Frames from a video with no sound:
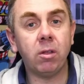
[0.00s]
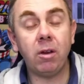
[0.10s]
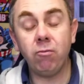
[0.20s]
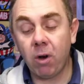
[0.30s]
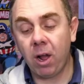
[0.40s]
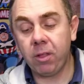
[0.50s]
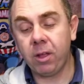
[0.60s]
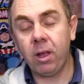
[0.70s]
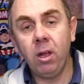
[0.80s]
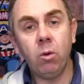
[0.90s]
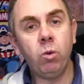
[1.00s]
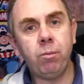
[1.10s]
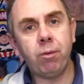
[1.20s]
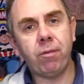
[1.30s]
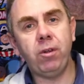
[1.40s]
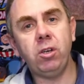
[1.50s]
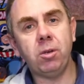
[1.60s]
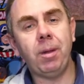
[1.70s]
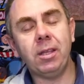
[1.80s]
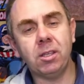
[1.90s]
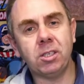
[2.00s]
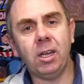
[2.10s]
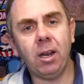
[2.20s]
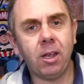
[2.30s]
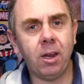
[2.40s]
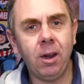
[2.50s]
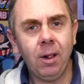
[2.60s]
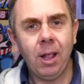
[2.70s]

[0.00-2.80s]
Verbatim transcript: They rather would prefer to make the silicon.